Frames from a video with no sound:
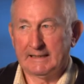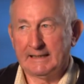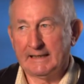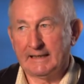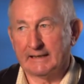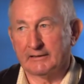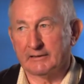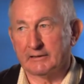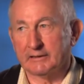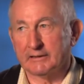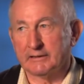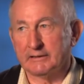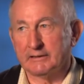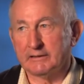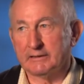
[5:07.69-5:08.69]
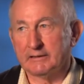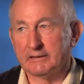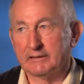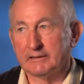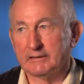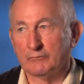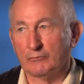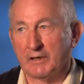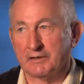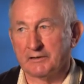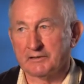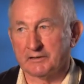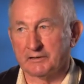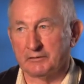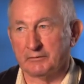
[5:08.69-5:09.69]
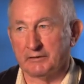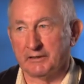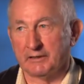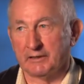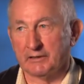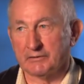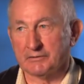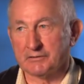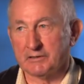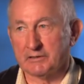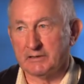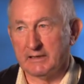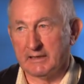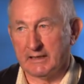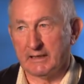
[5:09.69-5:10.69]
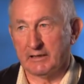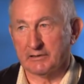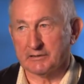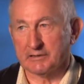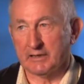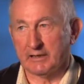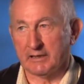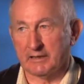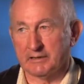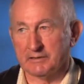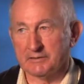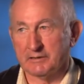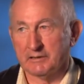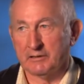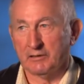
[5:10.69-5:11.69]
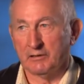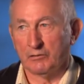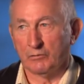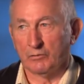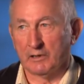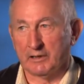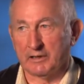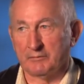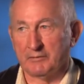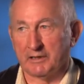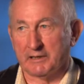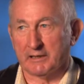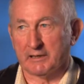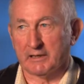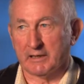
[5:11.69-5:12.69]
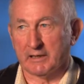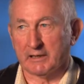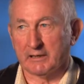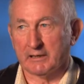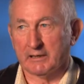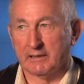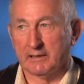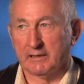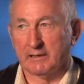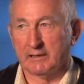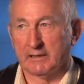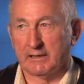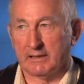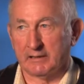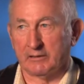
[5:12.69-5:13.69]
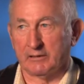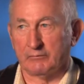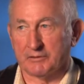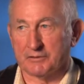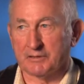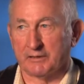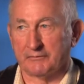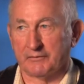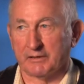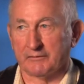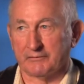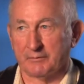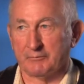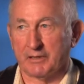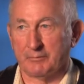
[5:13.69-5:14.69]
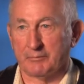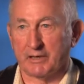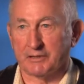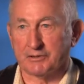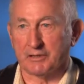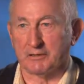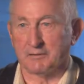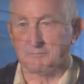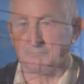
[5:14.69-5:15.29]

that I went through in those in those days lead me to think that I was suffering from depression.